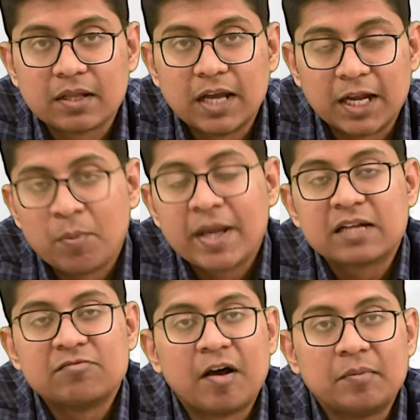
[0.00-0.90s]
An
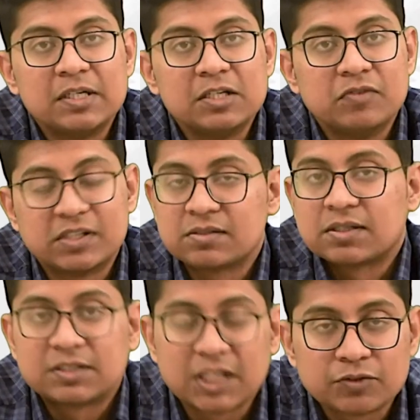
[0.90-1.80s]
American family which is
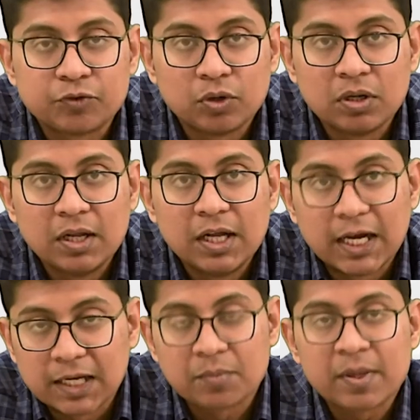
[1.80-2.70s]
successful,
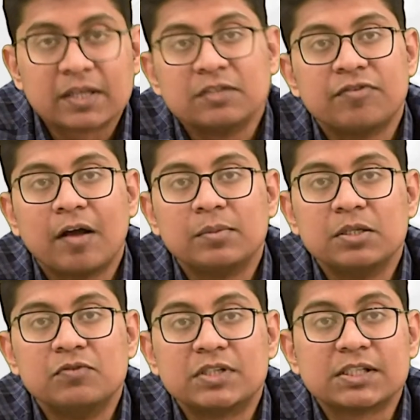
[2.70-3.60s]
an American
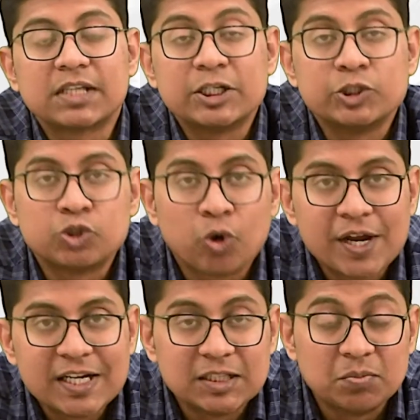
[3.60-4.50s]
family which is
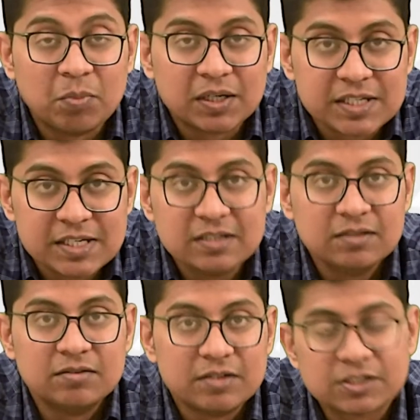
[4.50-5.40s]
enjoying the
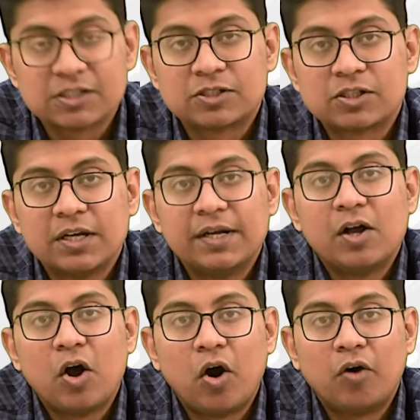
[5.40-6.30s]
material riches
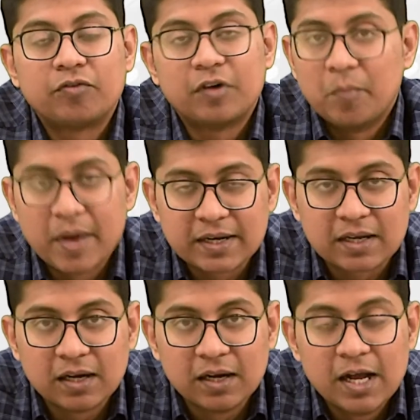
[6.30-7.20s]
of
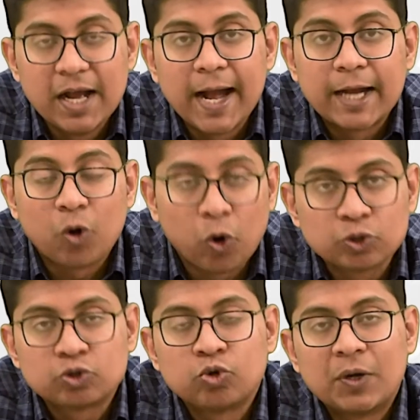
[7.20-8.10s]
America, and
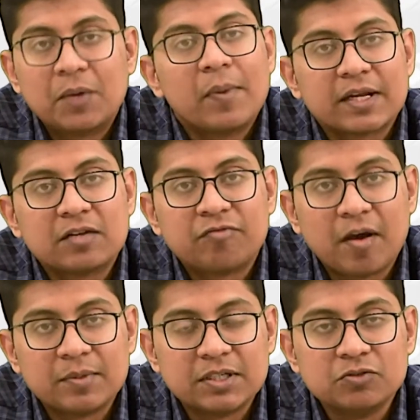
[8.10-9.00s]
also an American
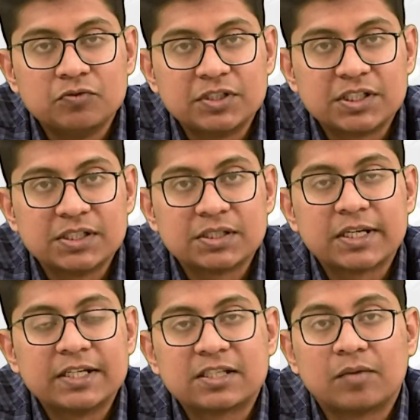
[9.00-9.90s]
family which is
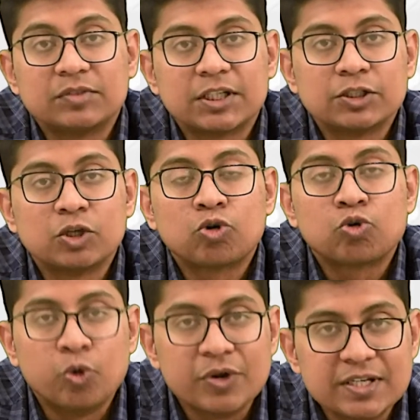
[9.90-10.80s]
in some sense a
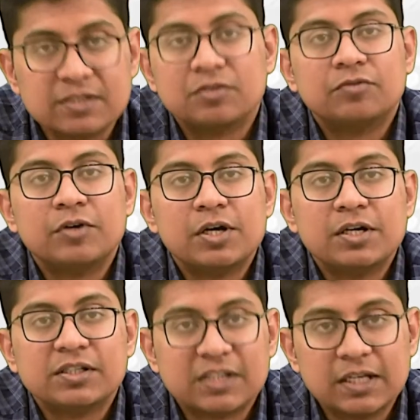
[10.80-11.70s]
cohesive
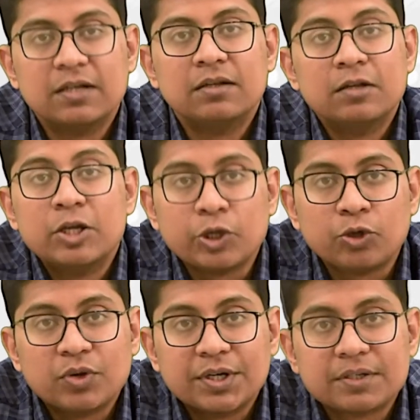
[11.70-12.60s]
single
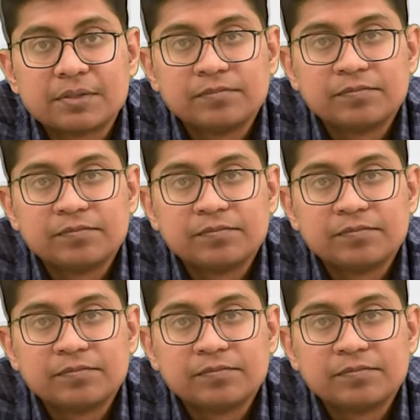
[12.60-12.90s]
unit.